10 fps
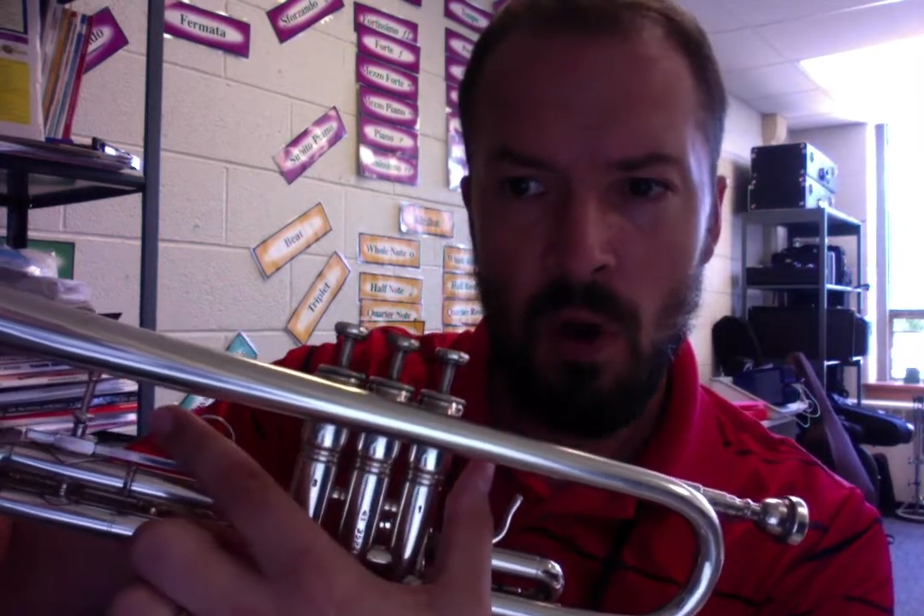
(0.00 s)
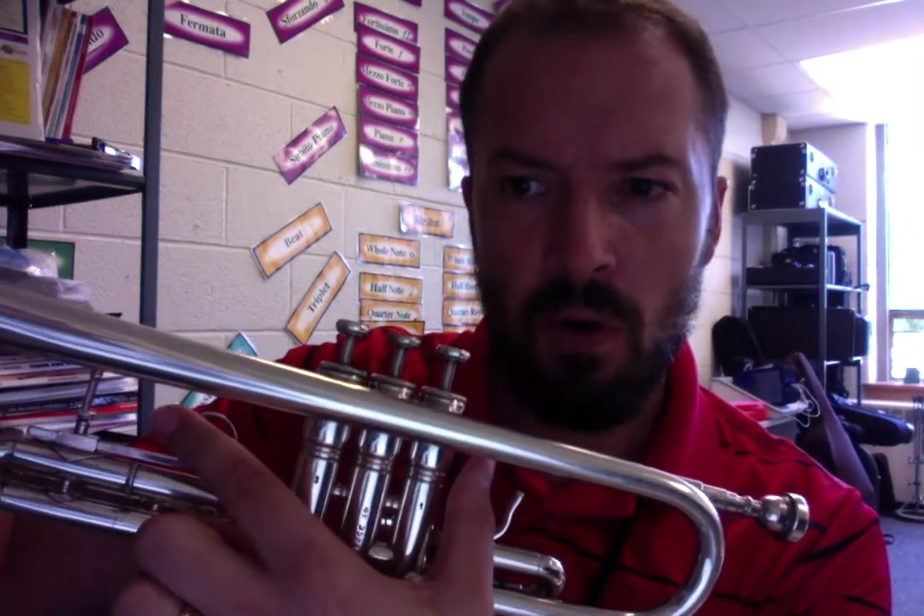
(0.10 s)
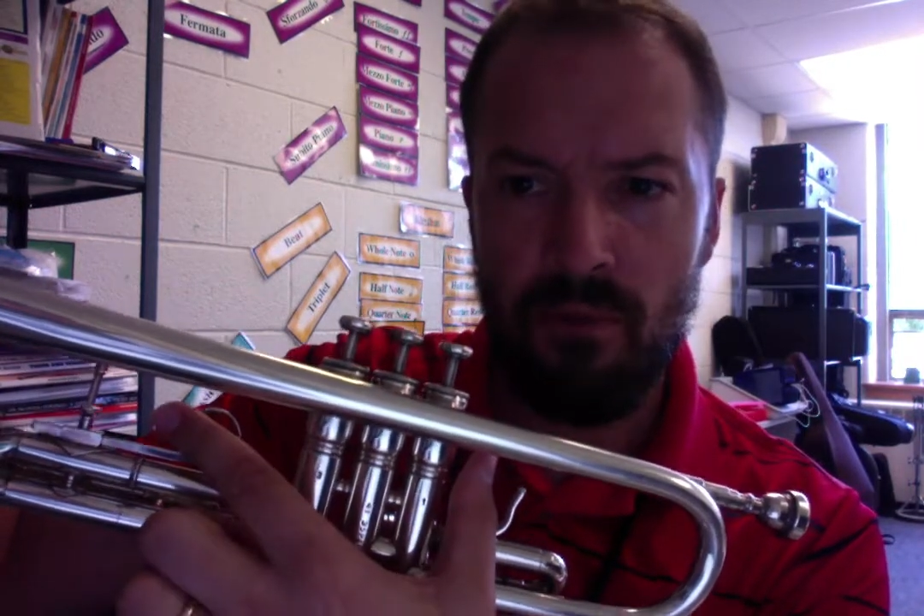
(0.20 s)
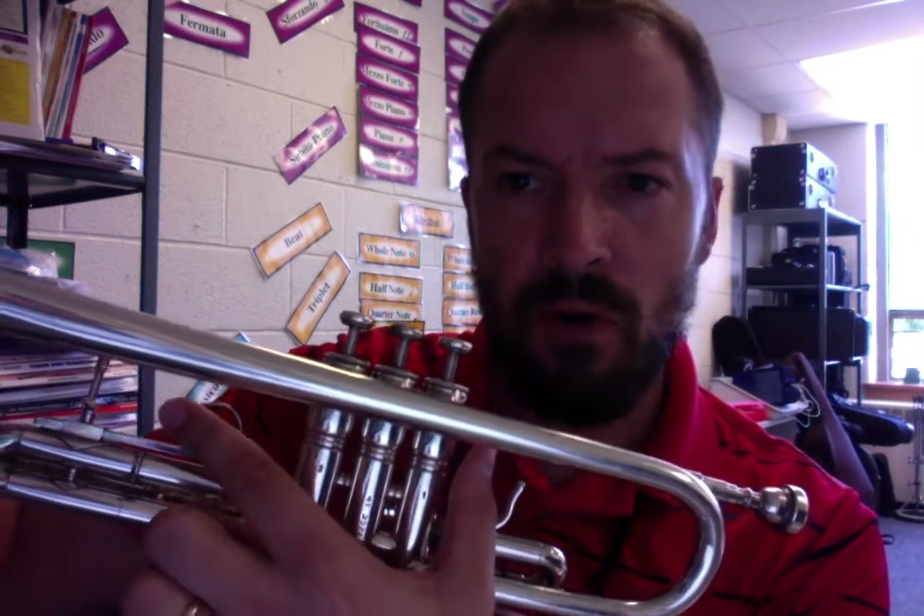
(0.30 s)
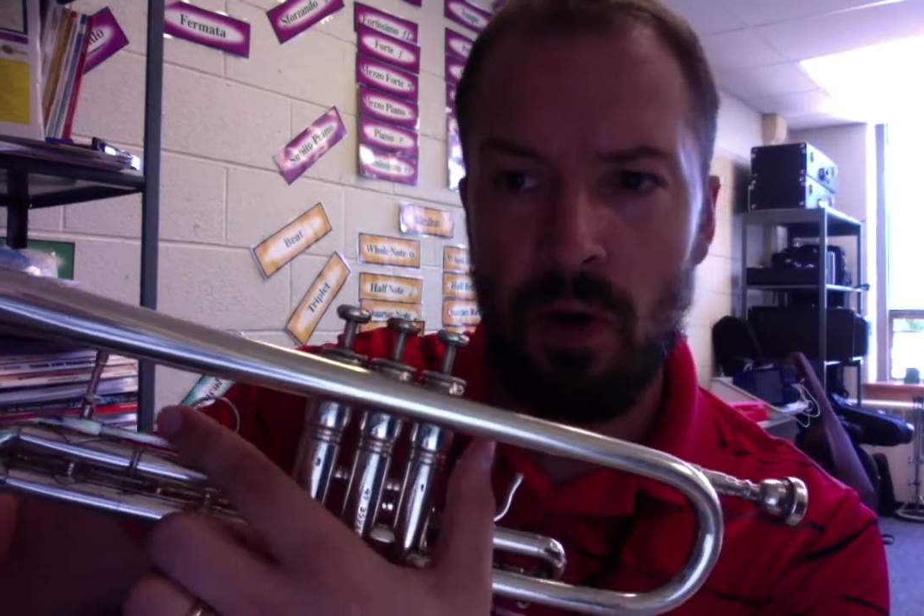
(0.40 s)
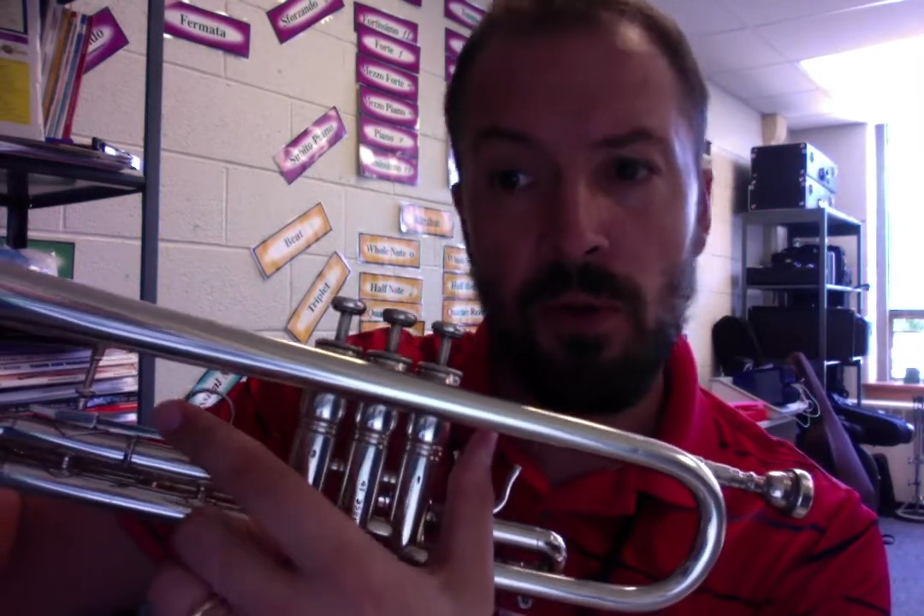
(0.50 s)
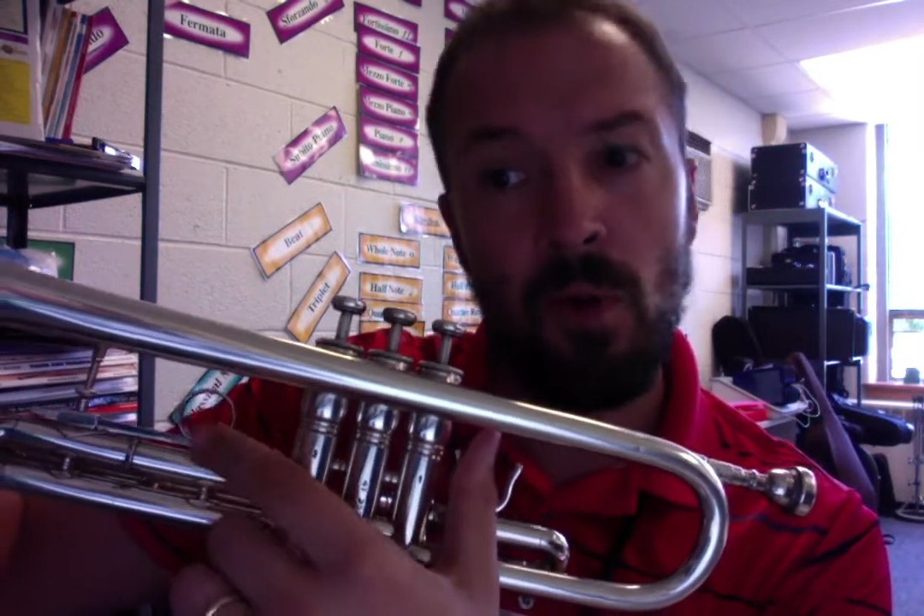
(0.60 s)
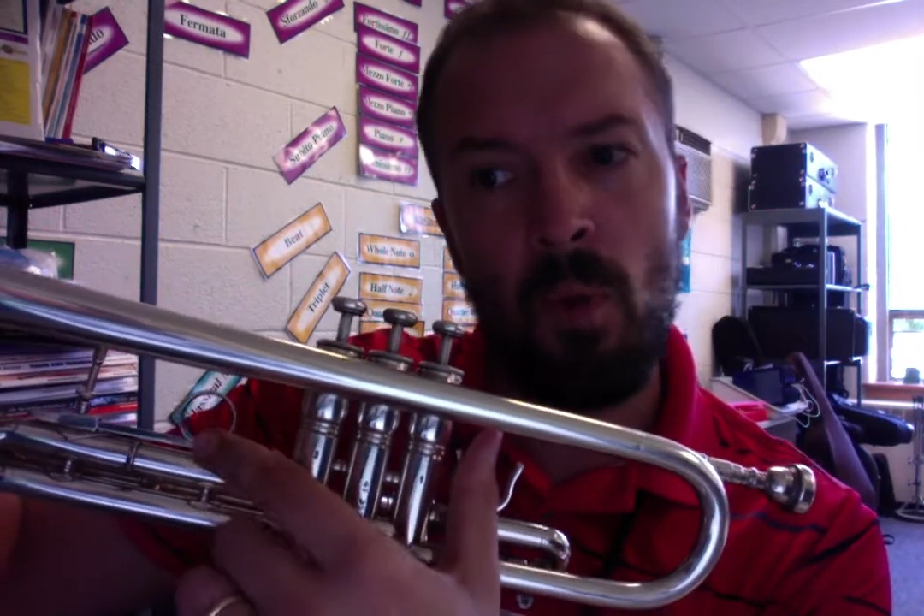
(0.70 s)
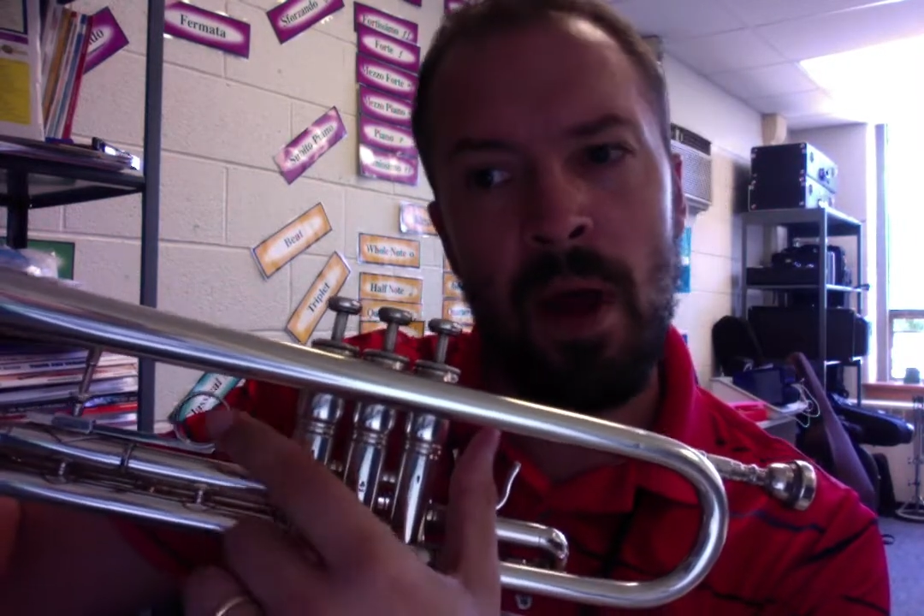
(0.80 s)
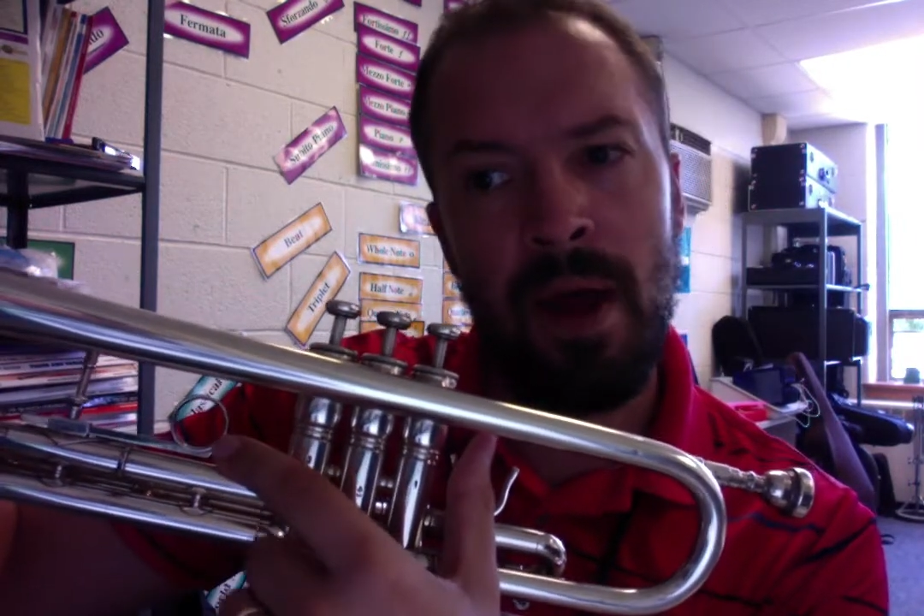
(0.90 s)
or farther
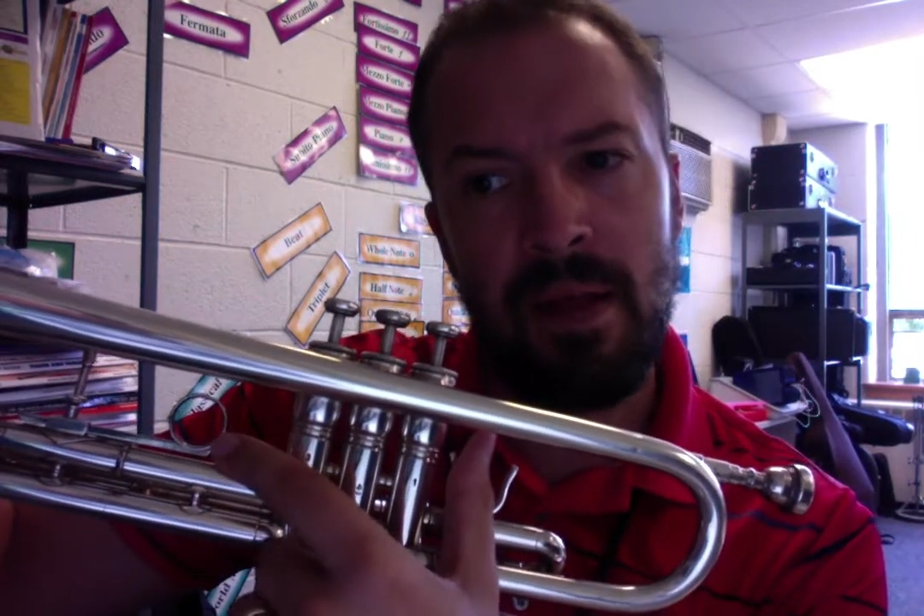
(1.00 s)
away.